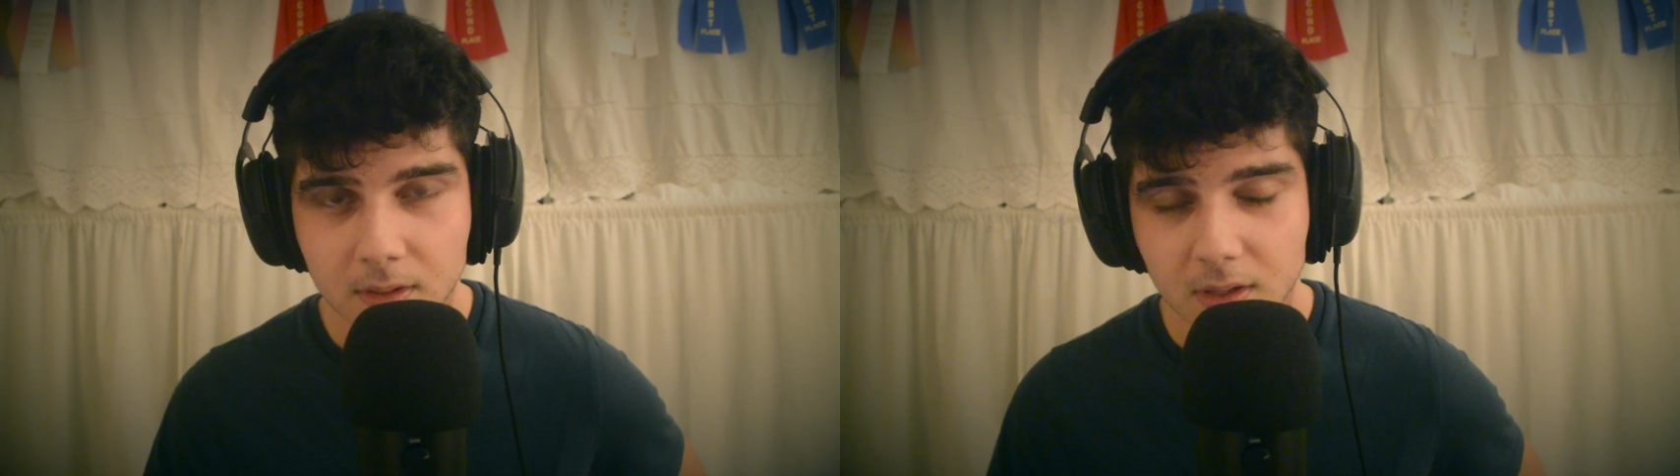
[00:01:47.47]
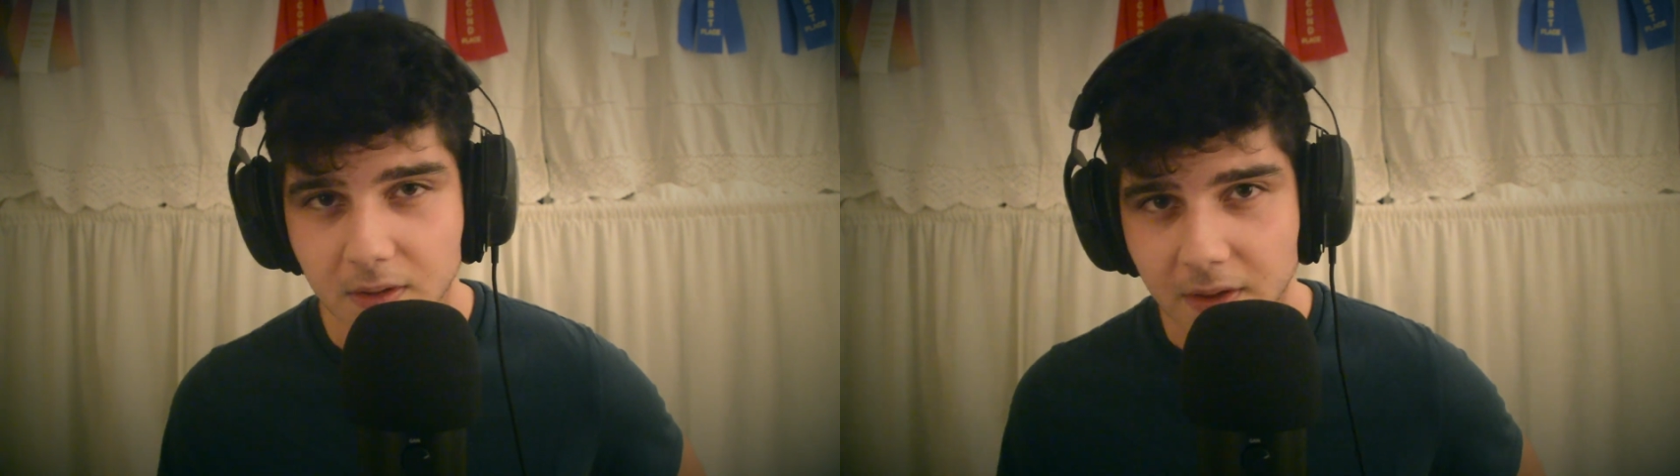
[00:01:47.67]

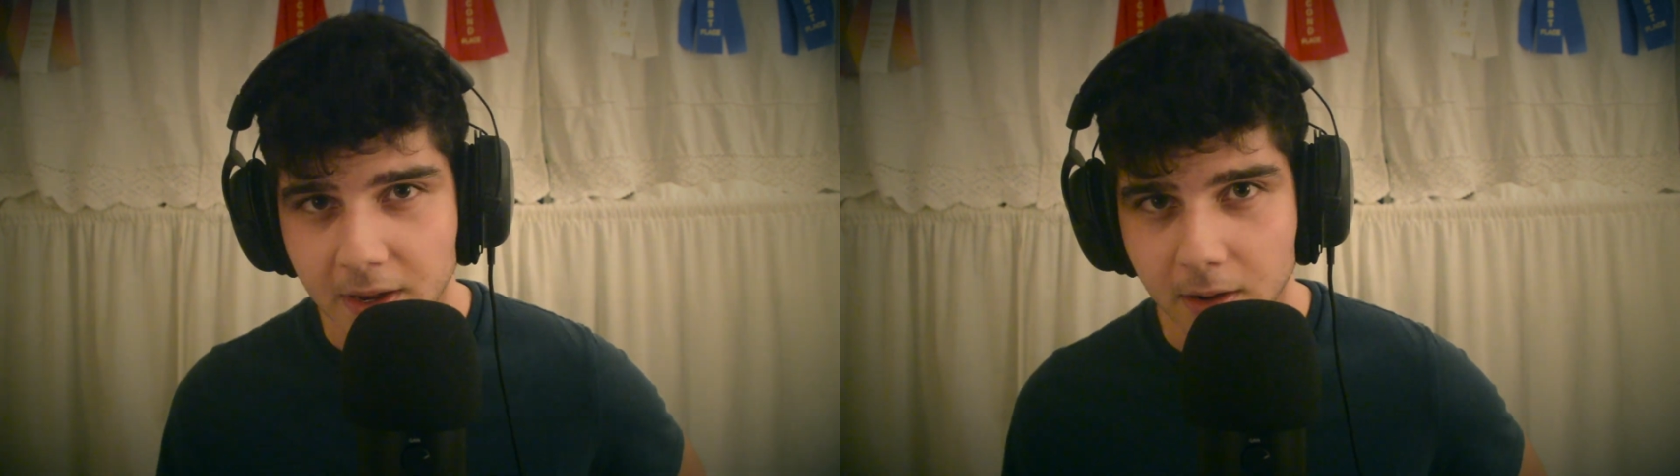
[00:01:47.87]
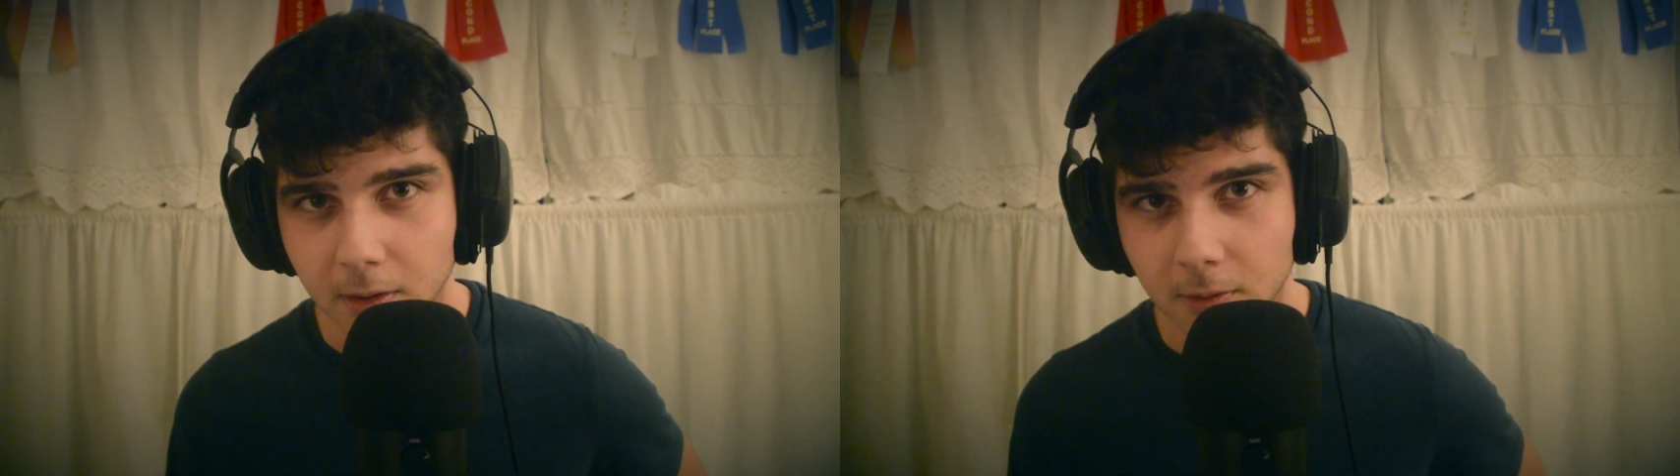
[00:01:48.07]
is
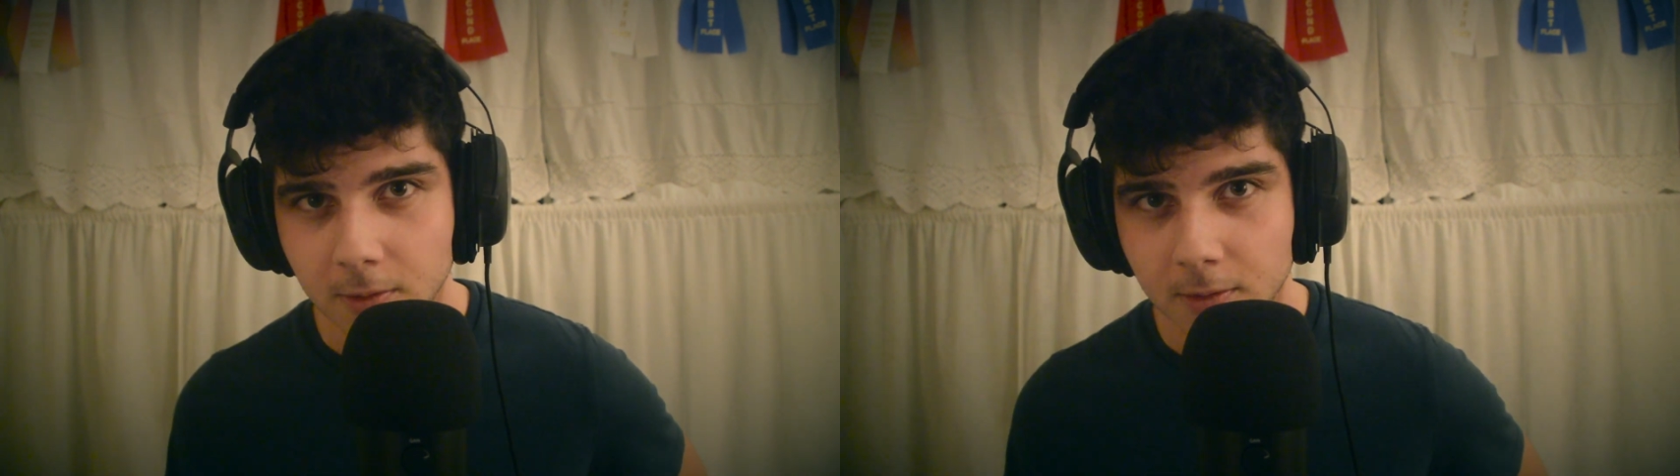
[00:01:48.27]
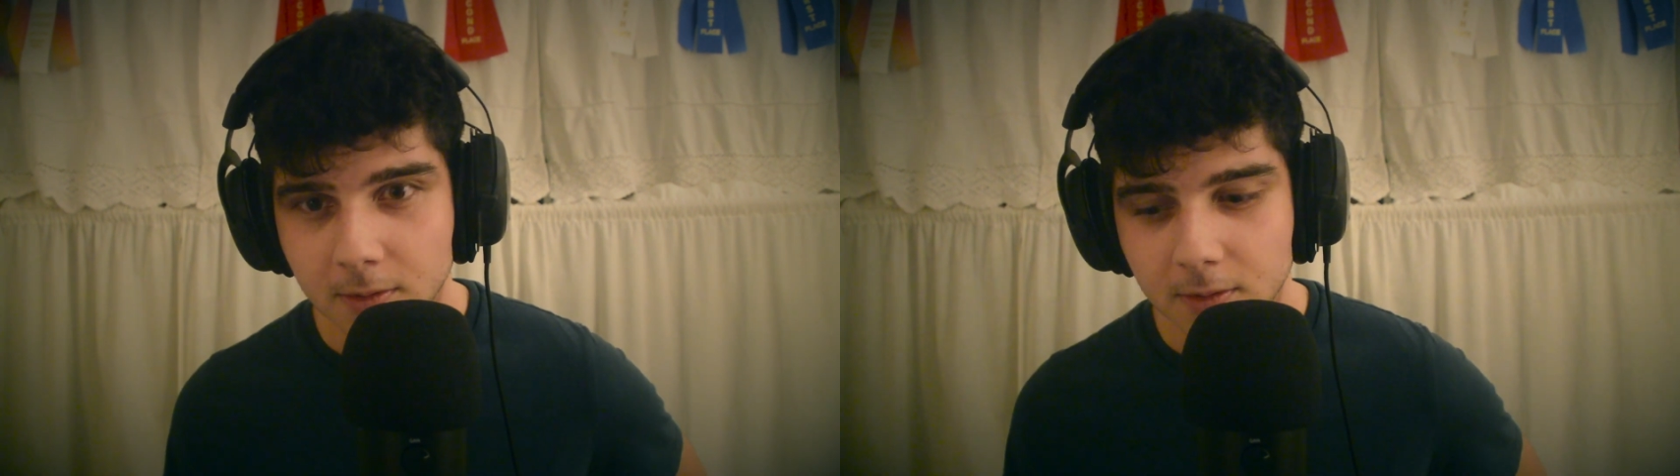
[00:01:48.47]
how
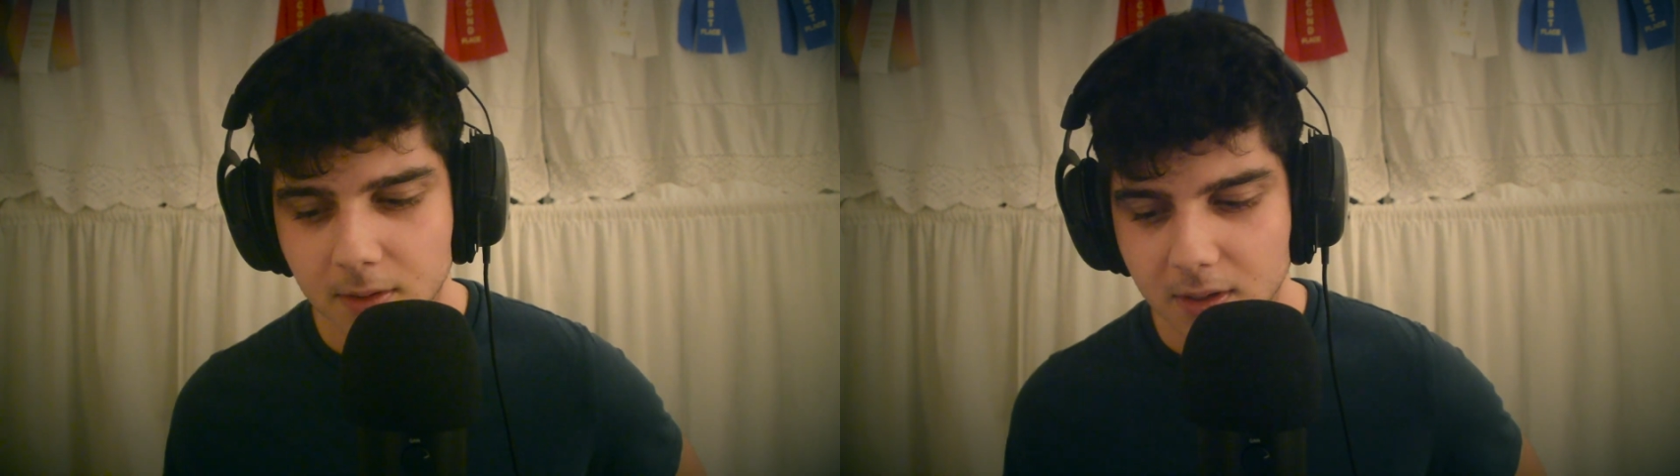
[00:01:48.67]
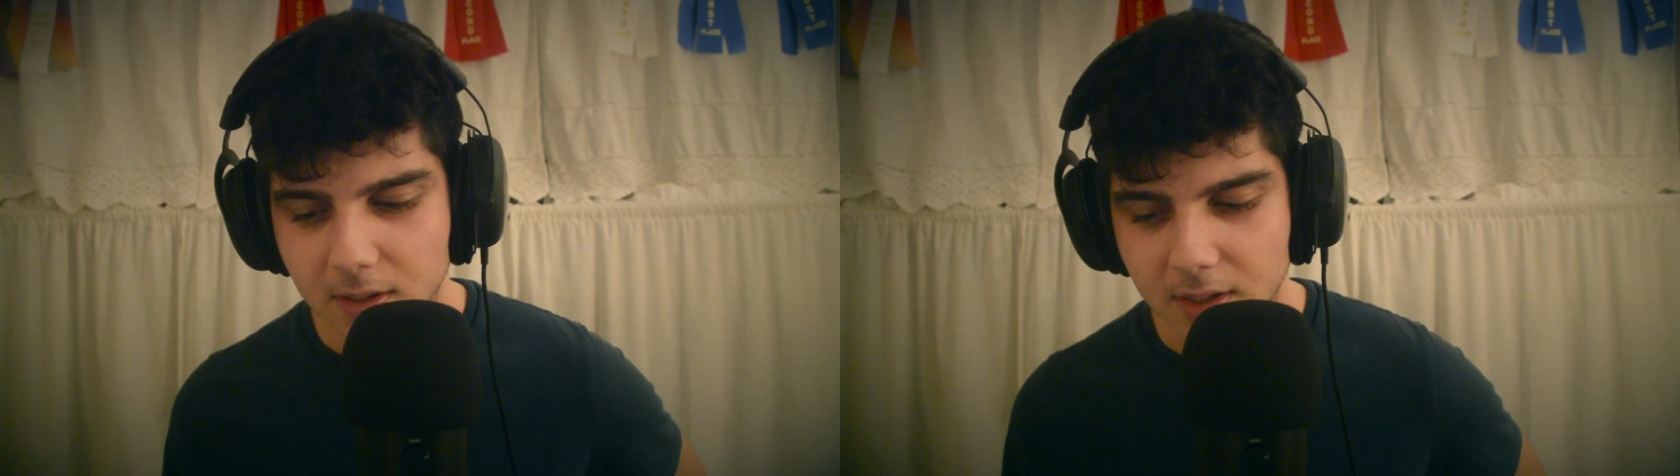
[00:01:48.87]

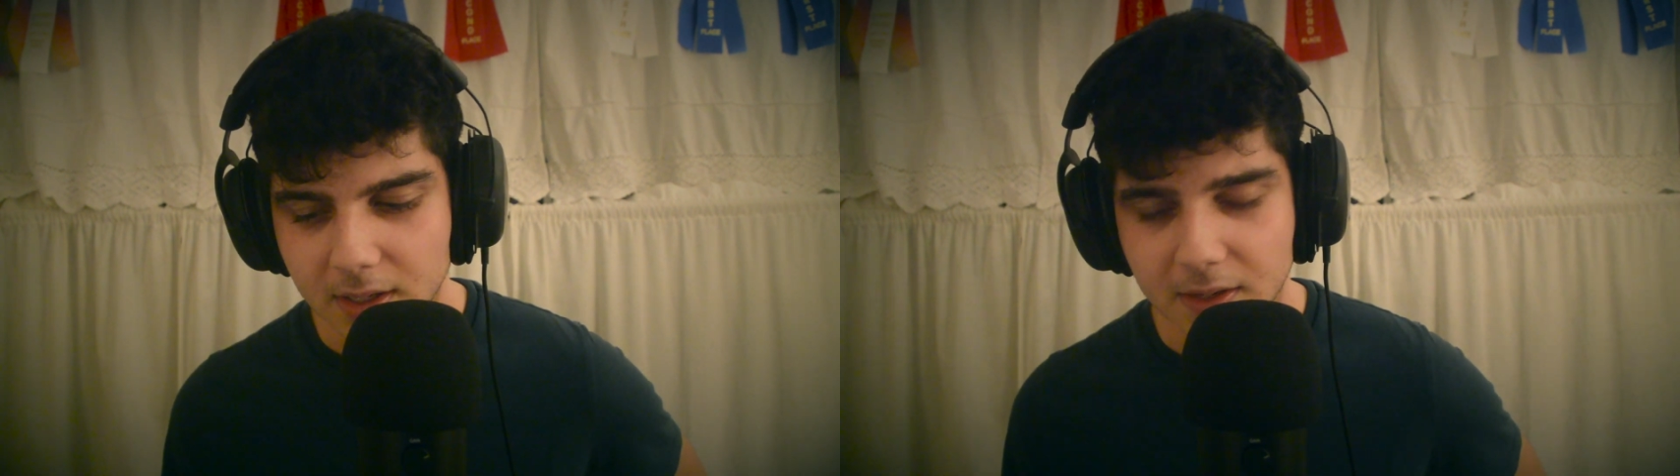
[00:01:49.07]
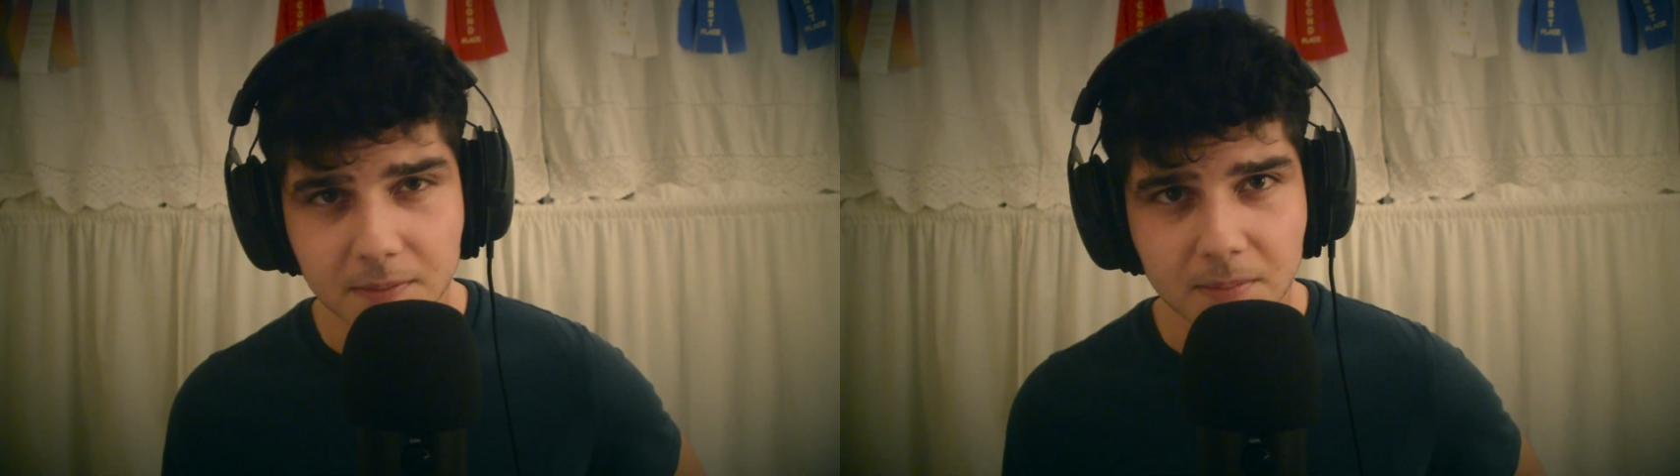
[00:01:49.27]

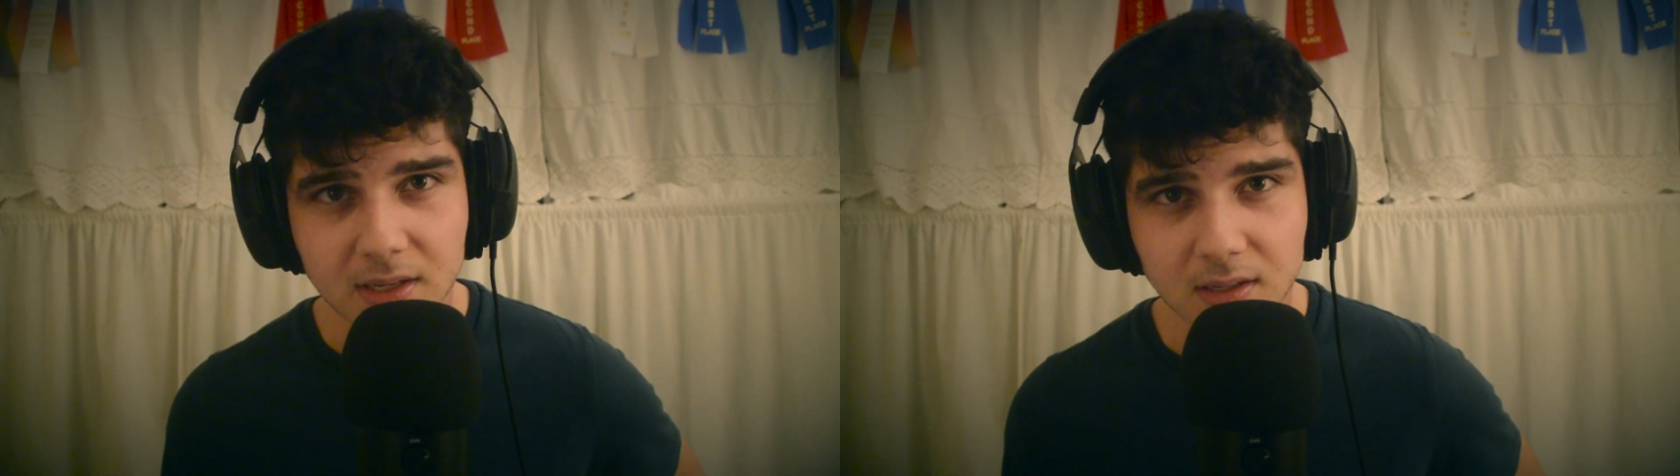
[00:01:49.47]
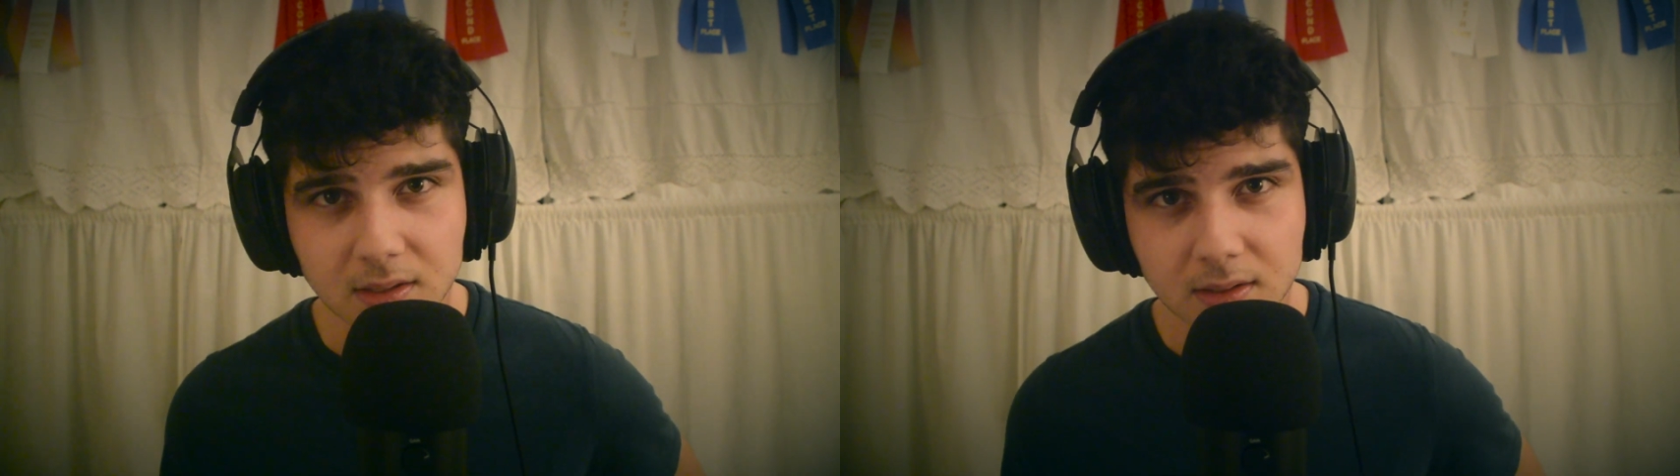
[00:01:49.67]
it is
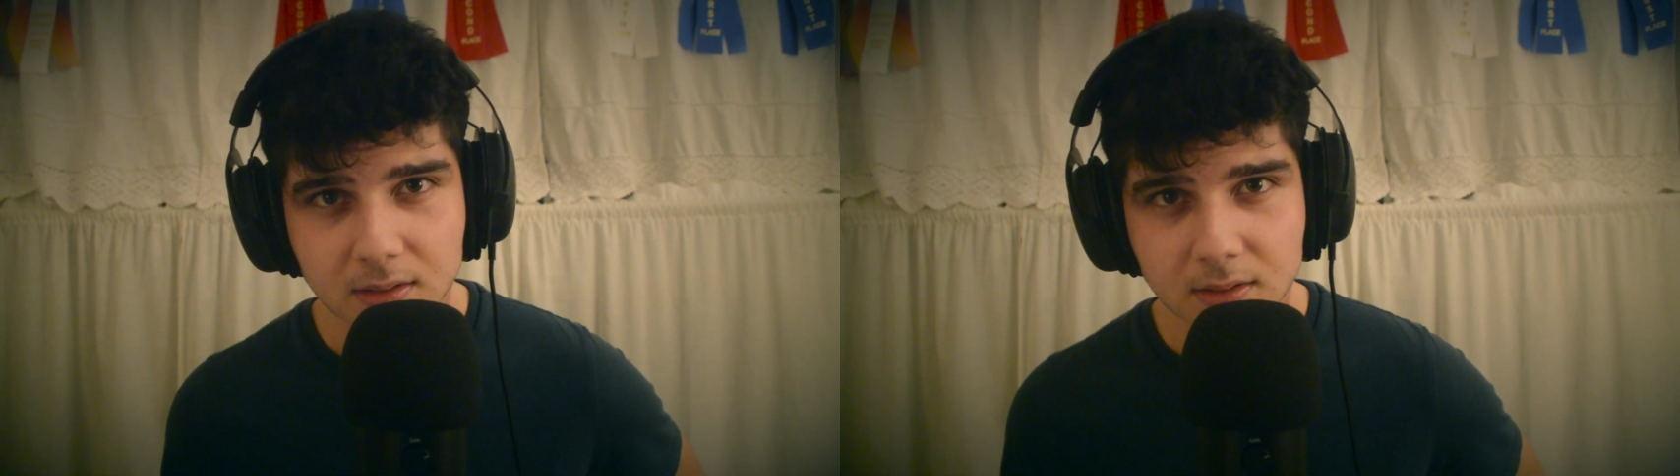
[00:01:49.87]
made.